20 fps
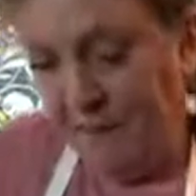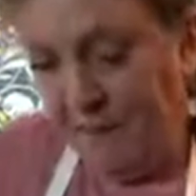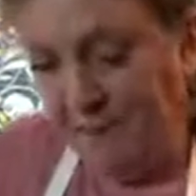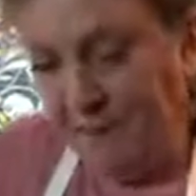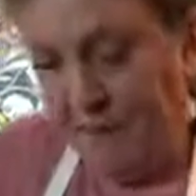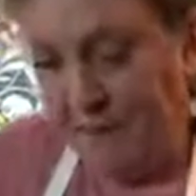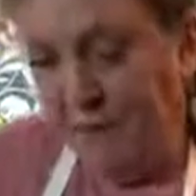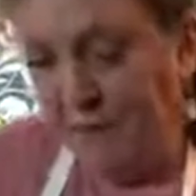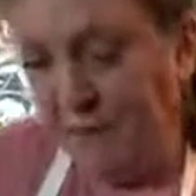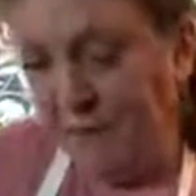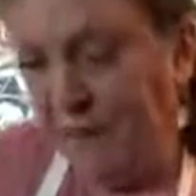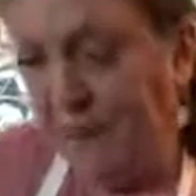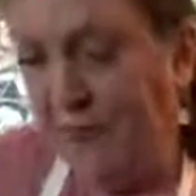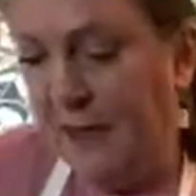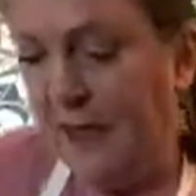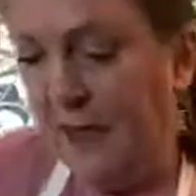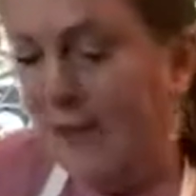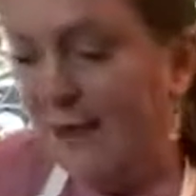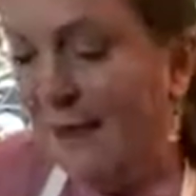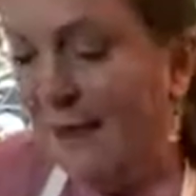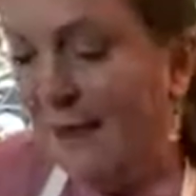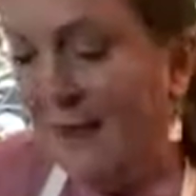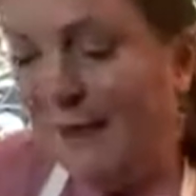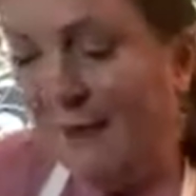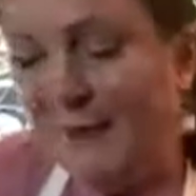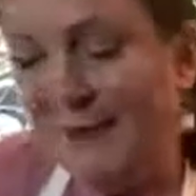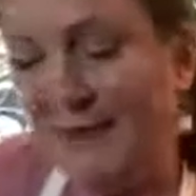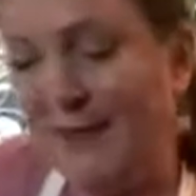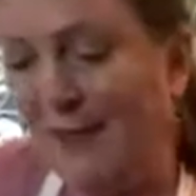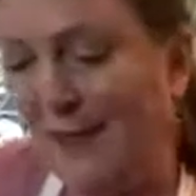Beautiful. Now
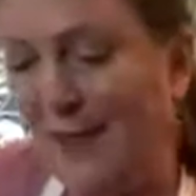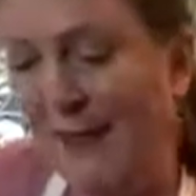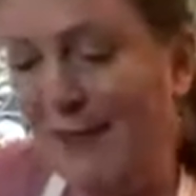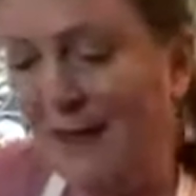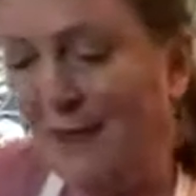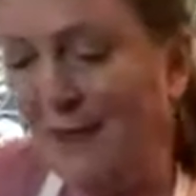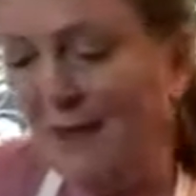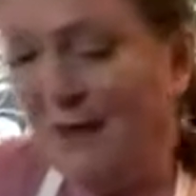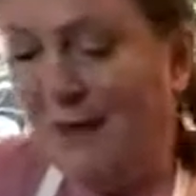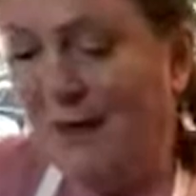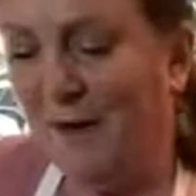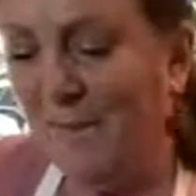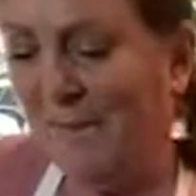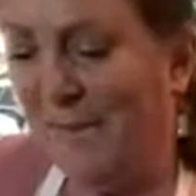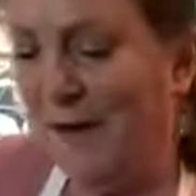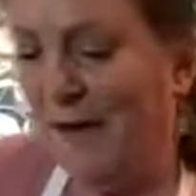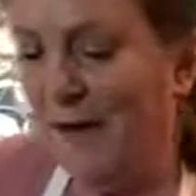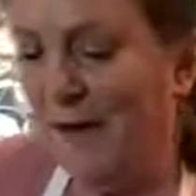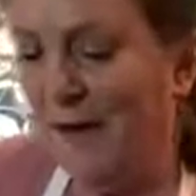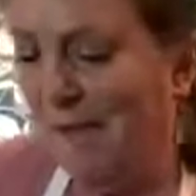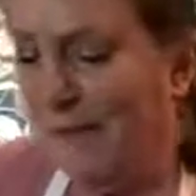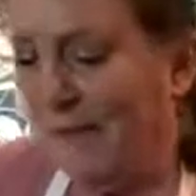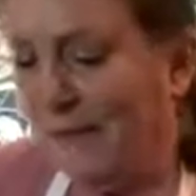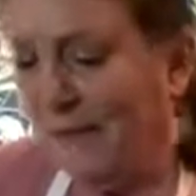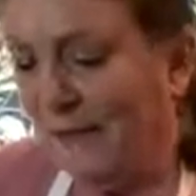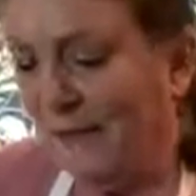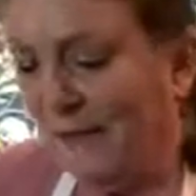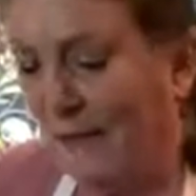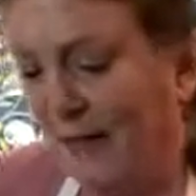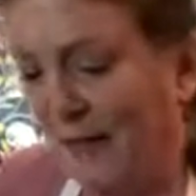you see, how can Mary
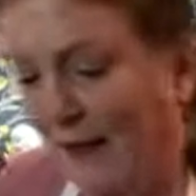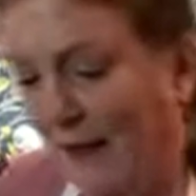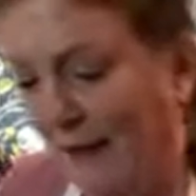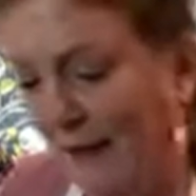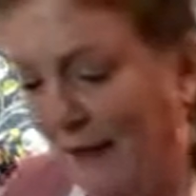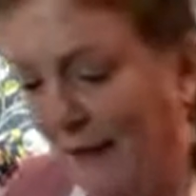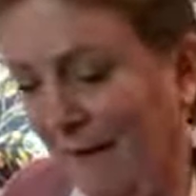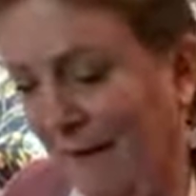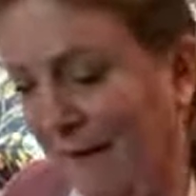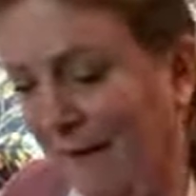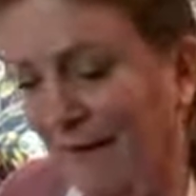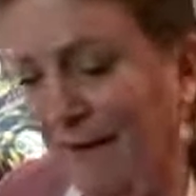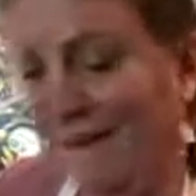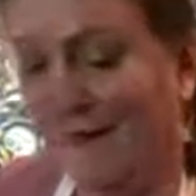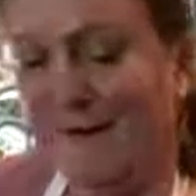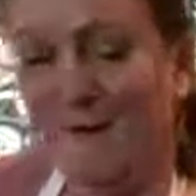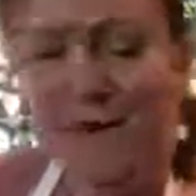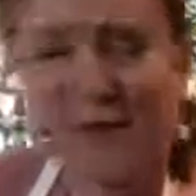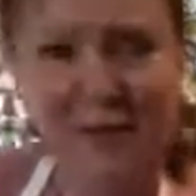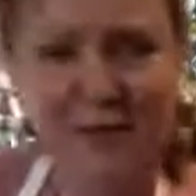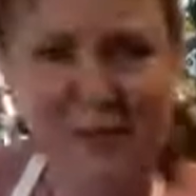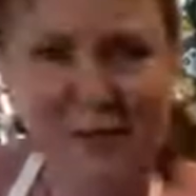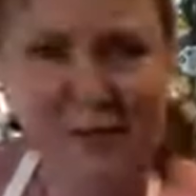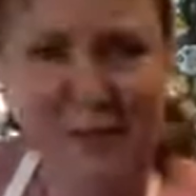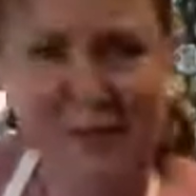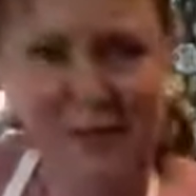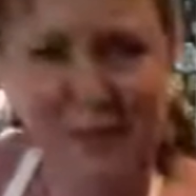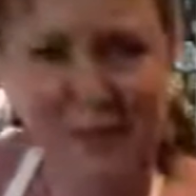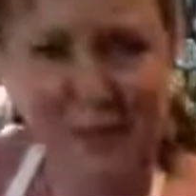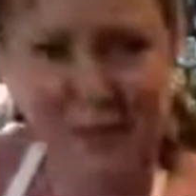say, go
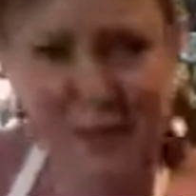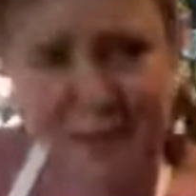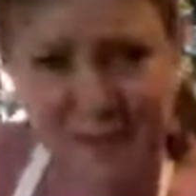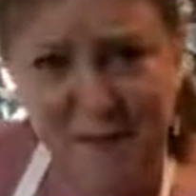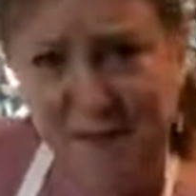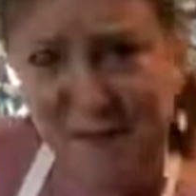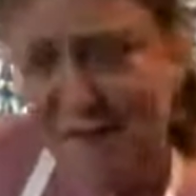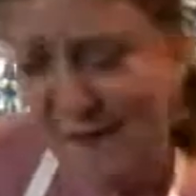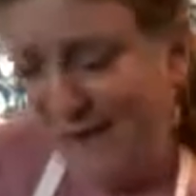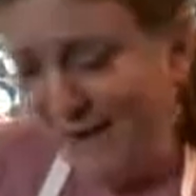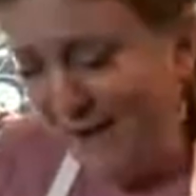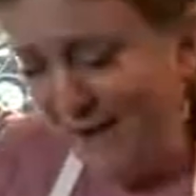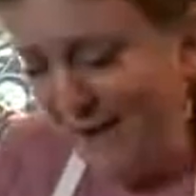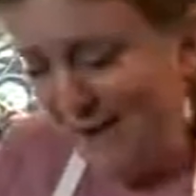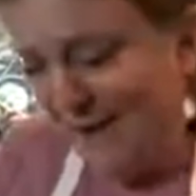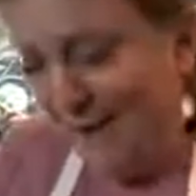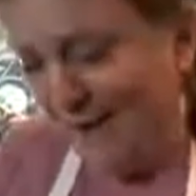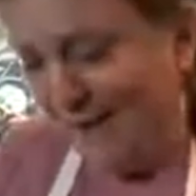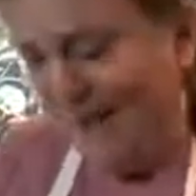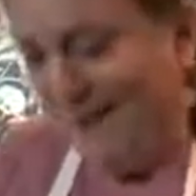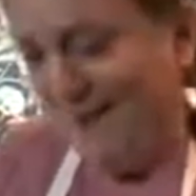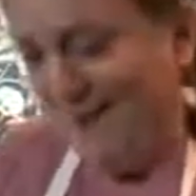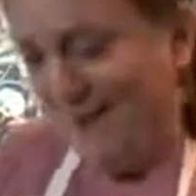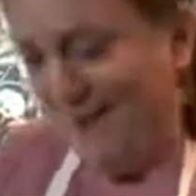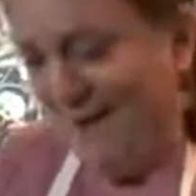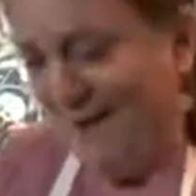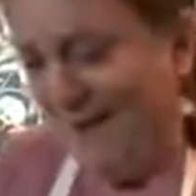to the supermarket?